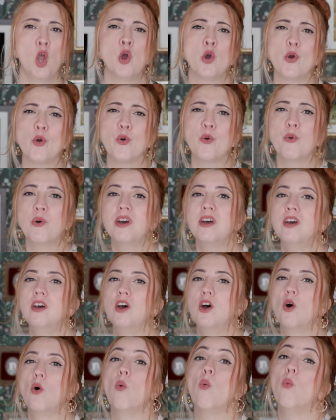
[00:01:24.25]
Who
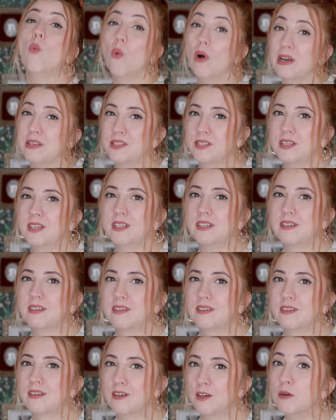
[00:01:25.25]

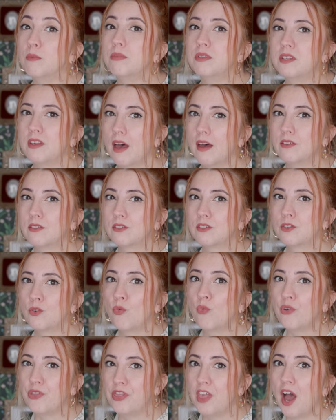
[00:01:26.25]
wasn't
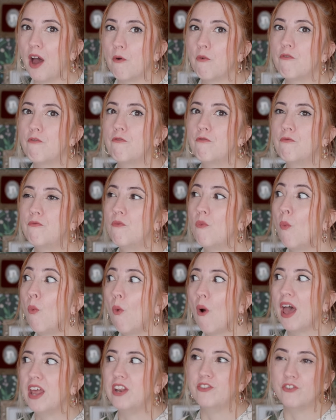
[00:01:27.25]
obsessed with that
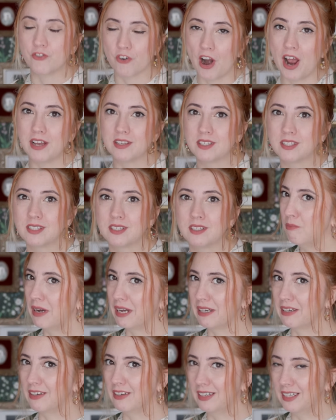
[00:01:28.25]
red dress?
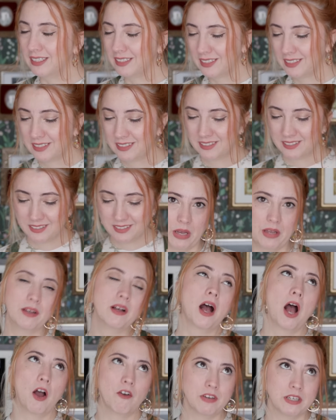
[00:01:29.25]
My God.
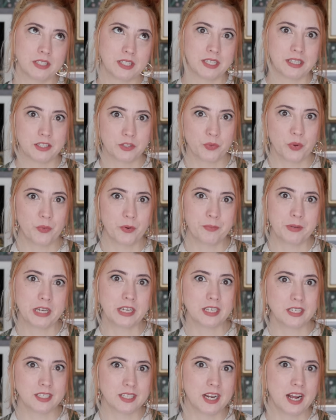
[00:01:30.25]
Obviously that's what we're making